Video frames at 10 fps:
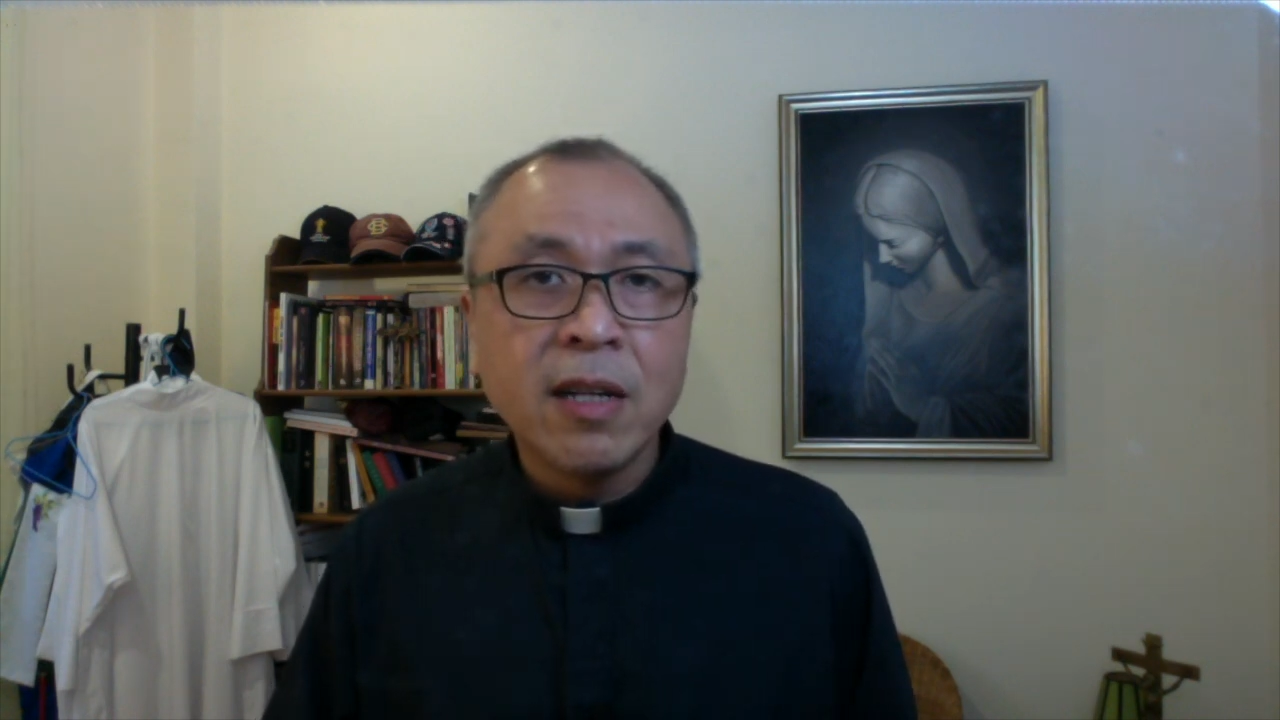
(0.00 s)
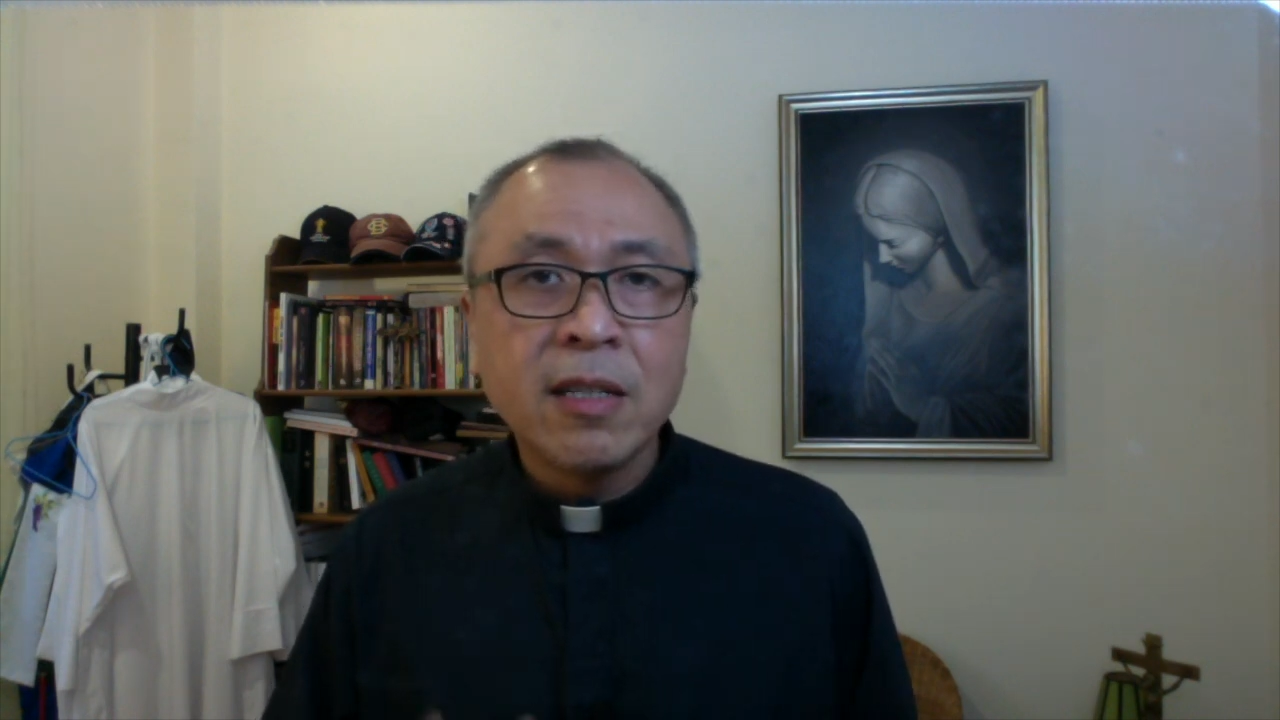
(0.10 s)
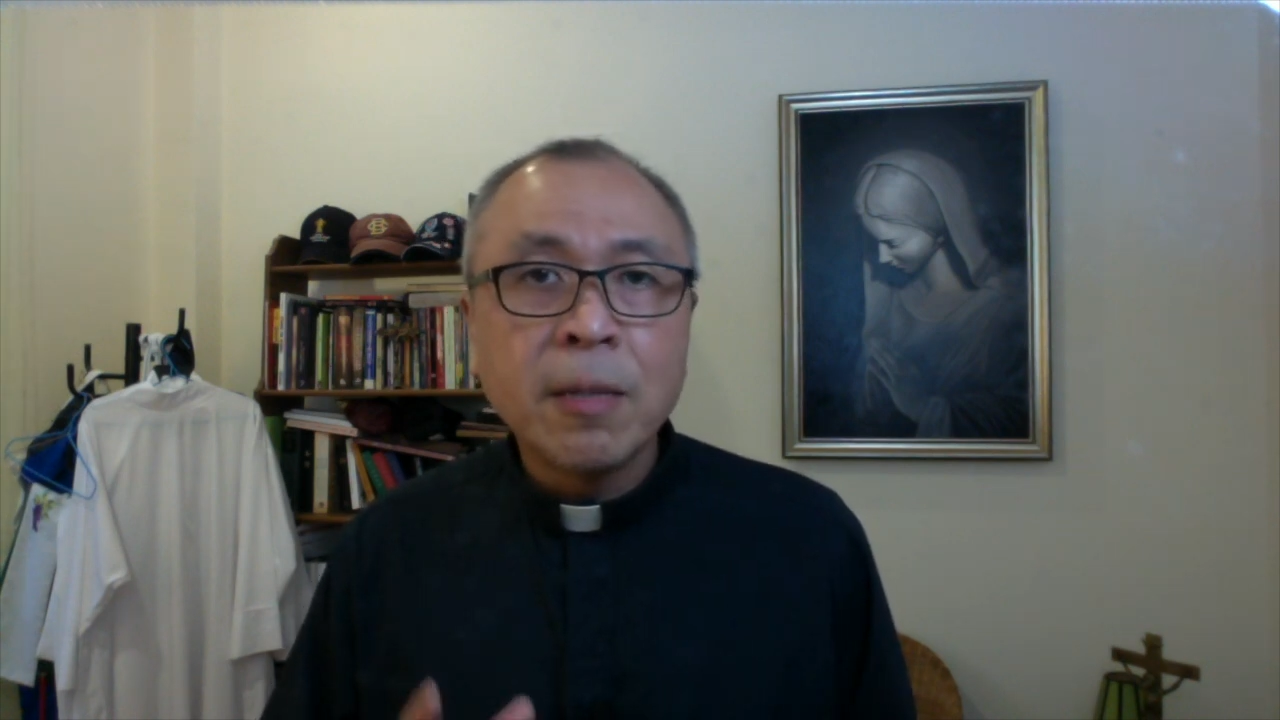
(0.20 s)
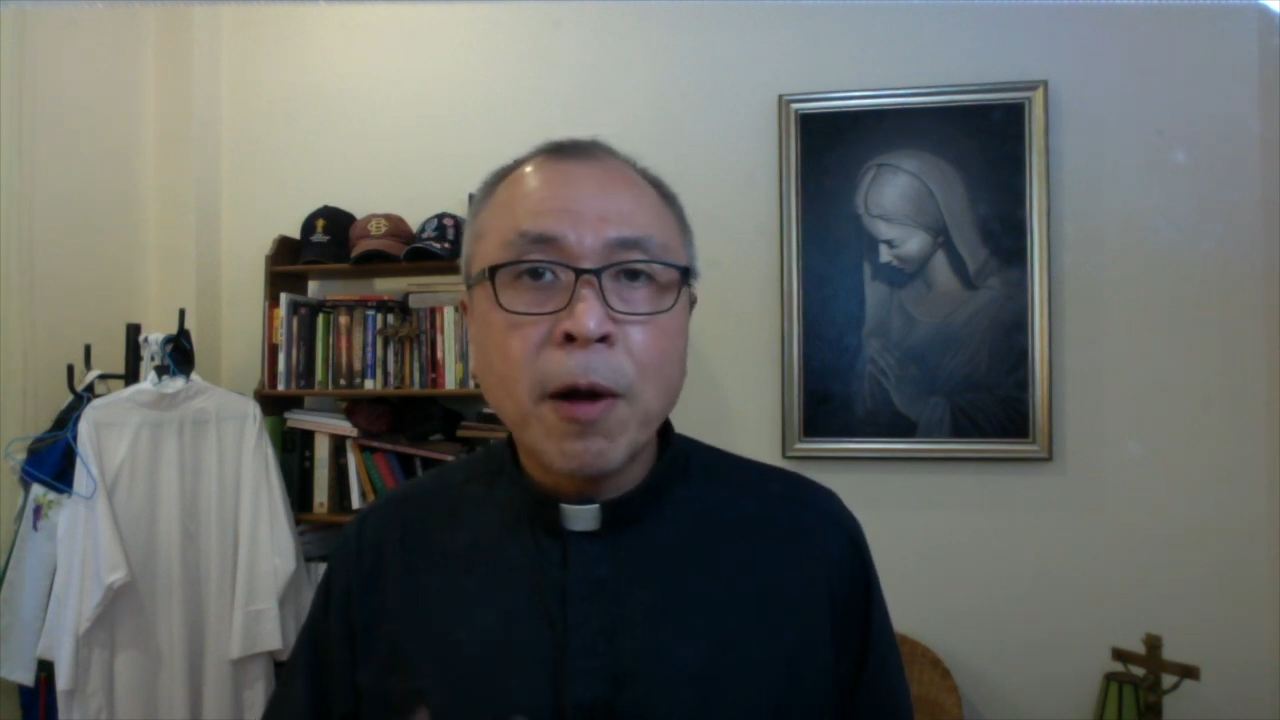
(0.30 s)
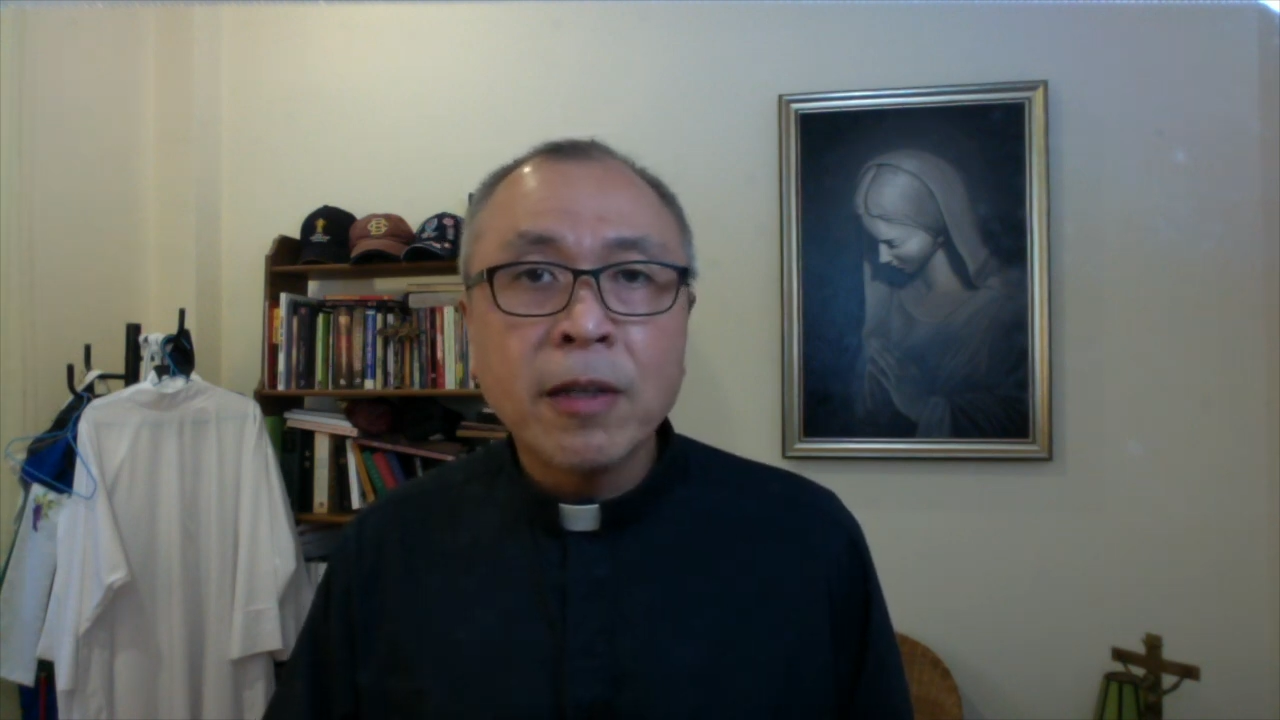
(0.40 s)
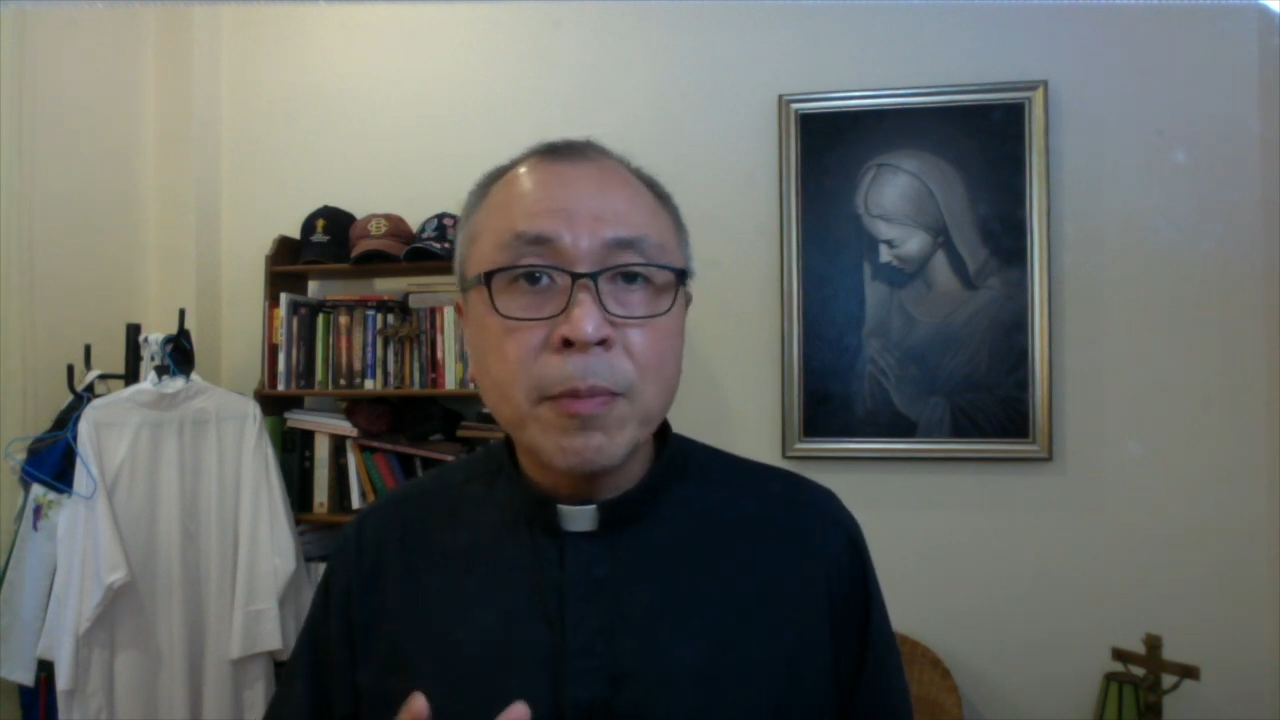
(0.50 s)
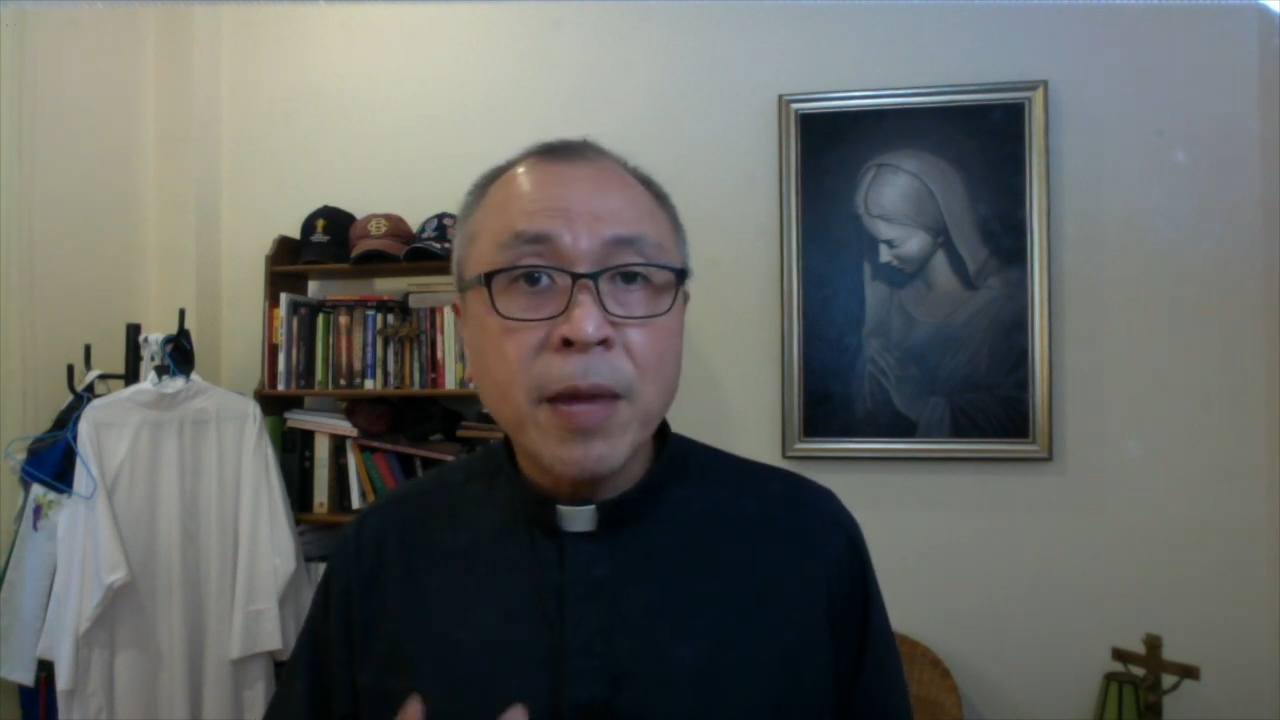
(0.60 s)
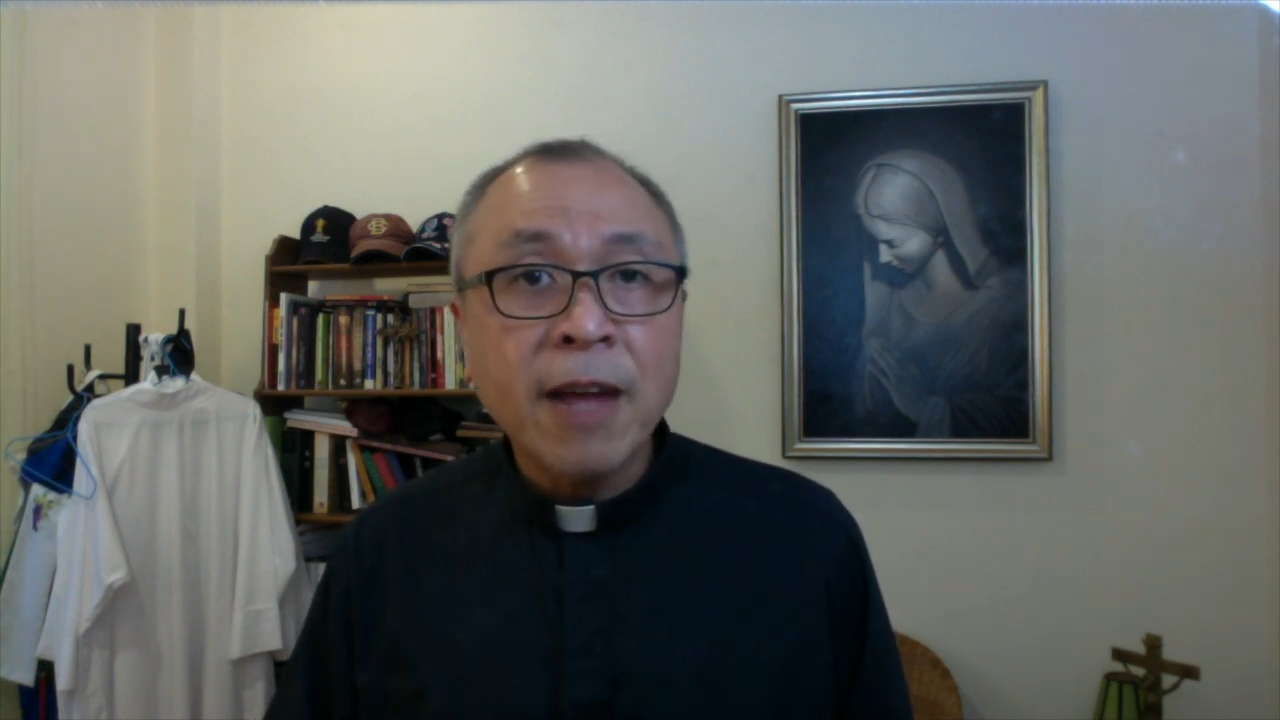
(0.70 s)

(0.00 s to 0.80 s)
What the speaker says: the potter may